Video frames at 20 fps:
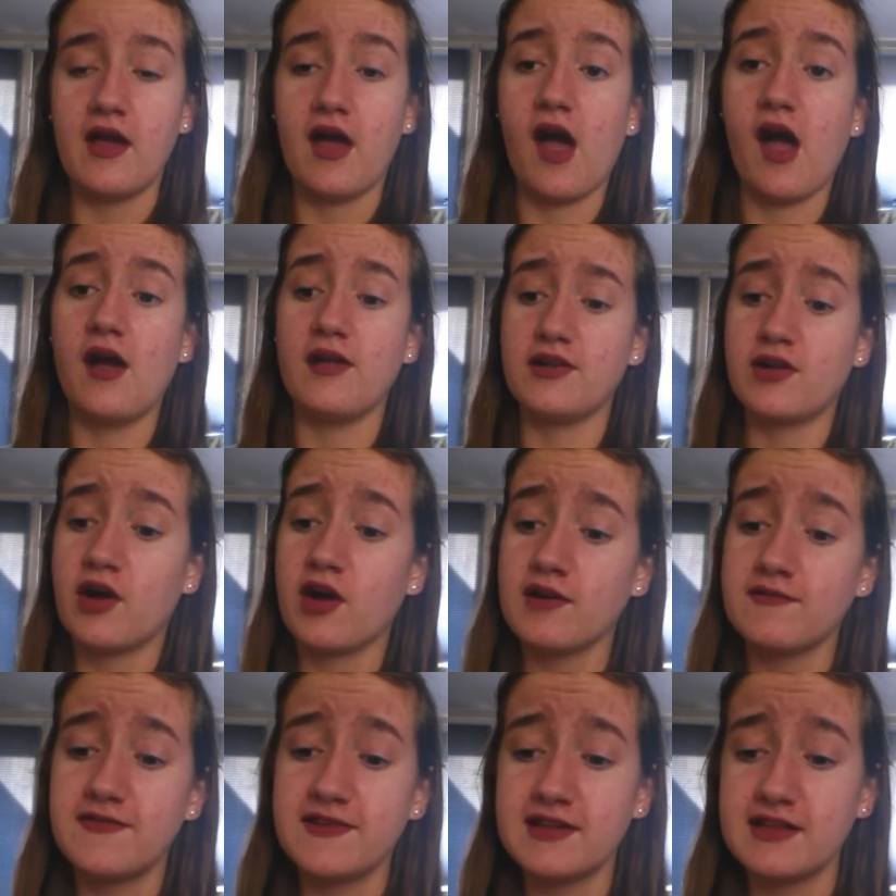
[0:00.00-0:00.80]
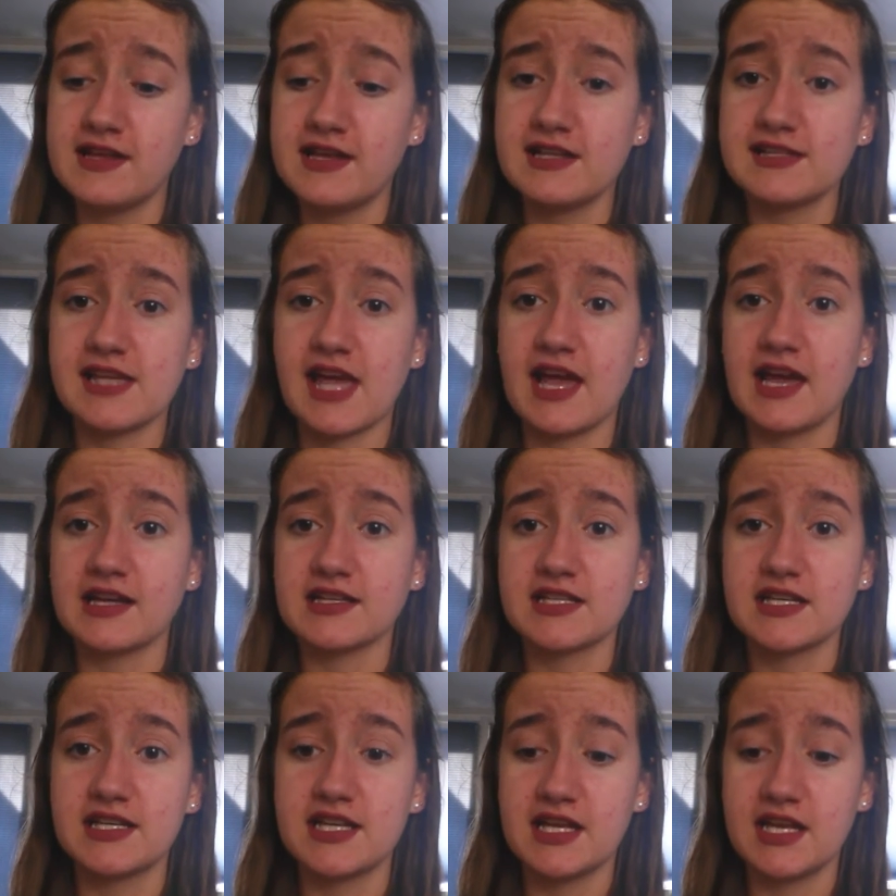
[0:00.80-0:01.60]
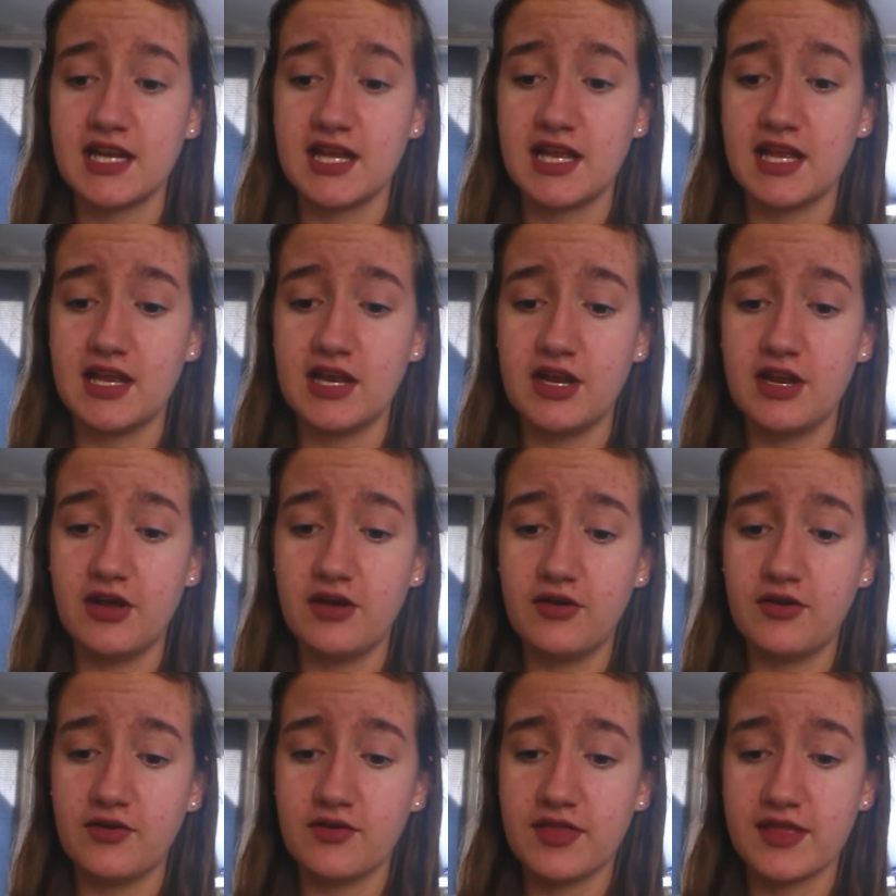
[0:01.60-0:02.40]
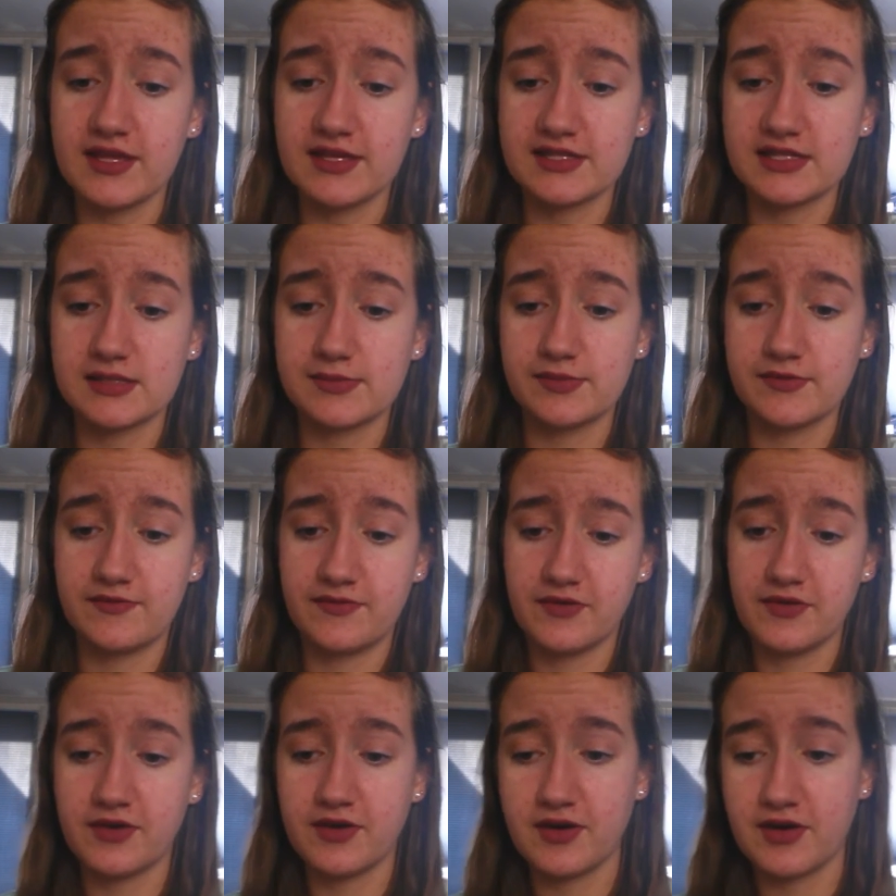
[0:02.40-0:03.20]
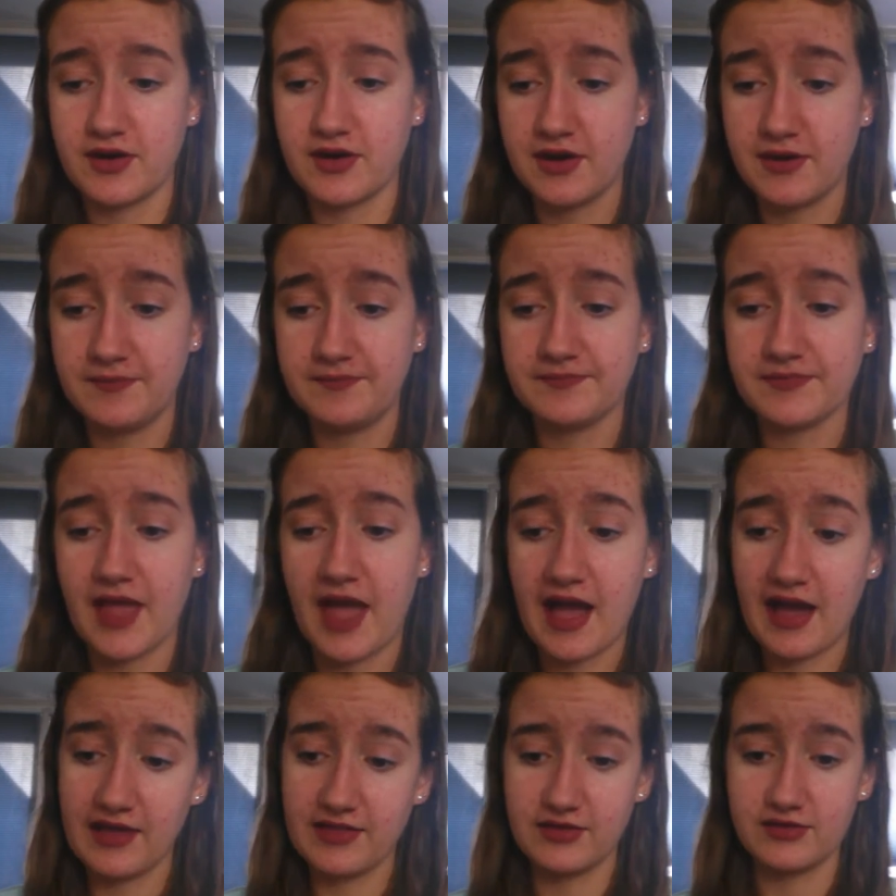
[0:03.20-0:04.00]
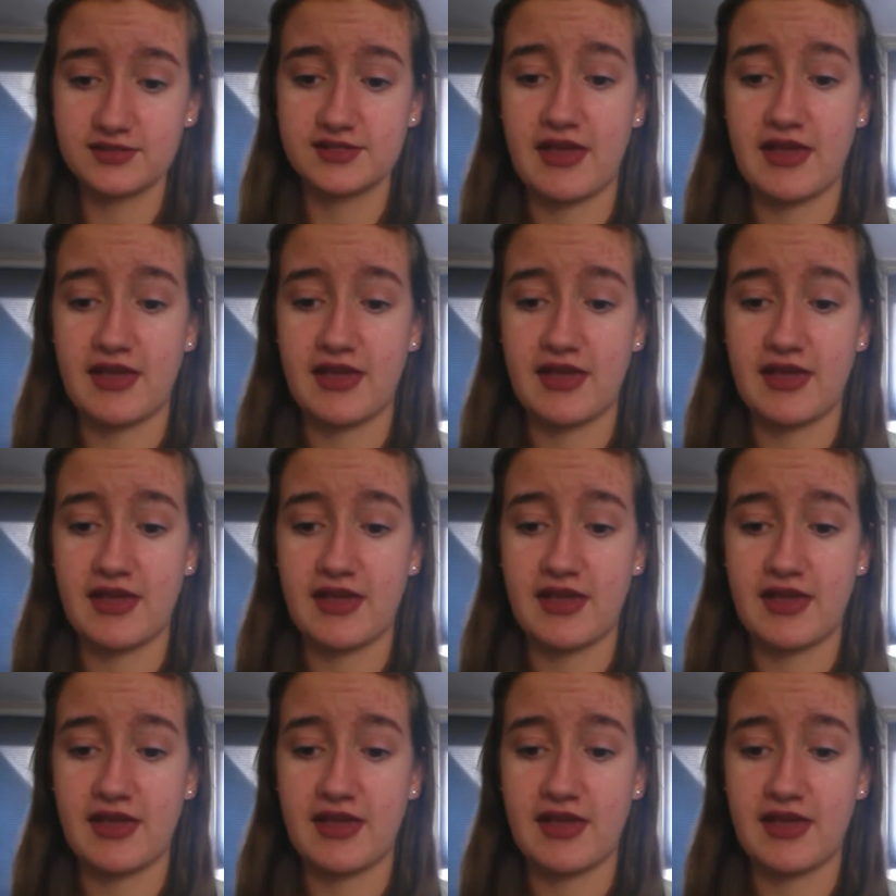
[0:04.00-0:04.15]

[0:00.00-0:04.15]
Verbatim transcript: No hard feelings, I actually didn't know this before either,